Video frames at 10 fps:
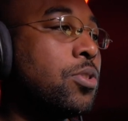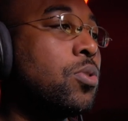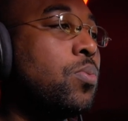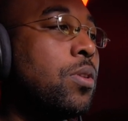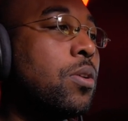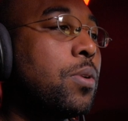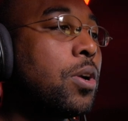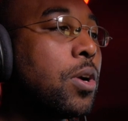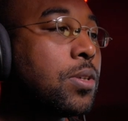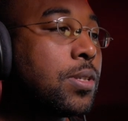So when they're
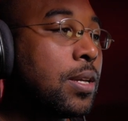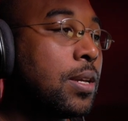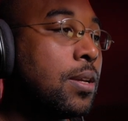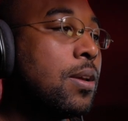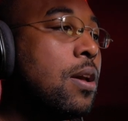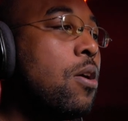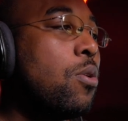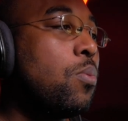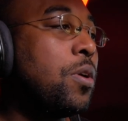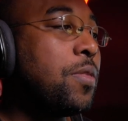rehearsing
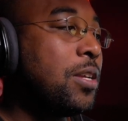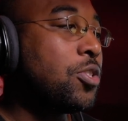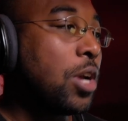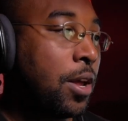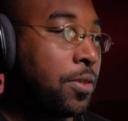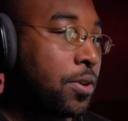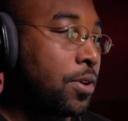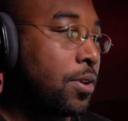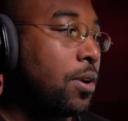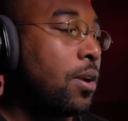with each
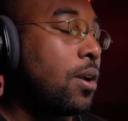other,